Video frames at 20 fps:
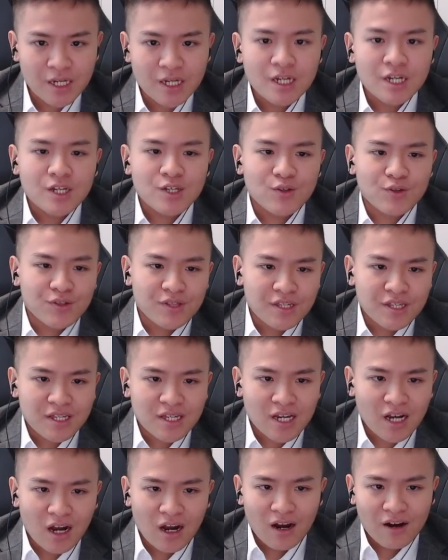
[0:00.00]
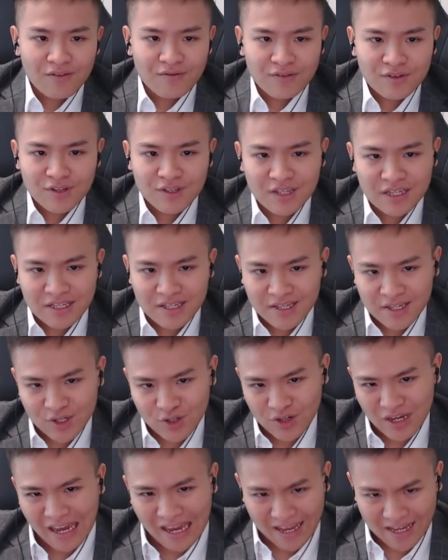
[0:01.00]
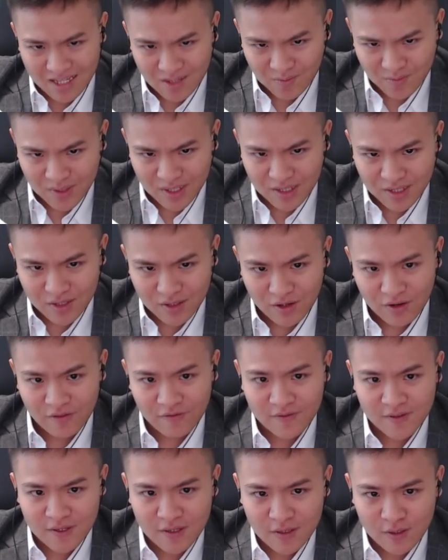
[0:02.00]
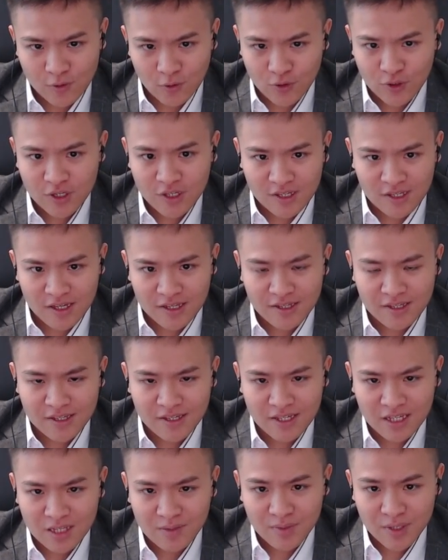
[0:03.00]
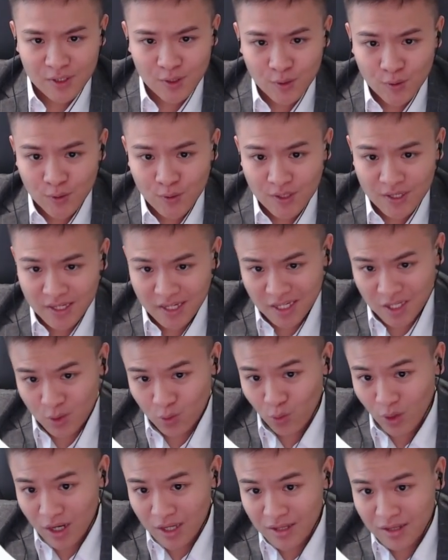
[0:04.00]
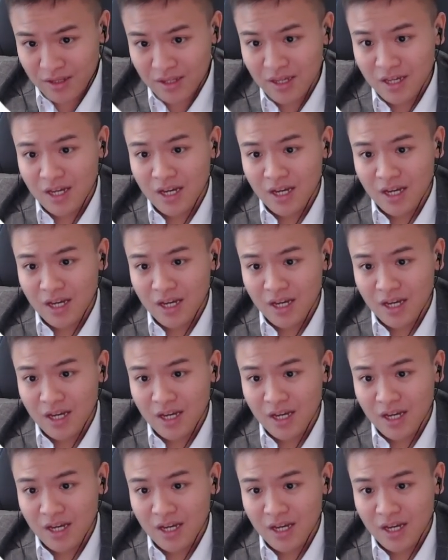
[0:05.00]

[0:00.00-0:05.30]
So, this covers the essential aspects of social studies syllabus 2261,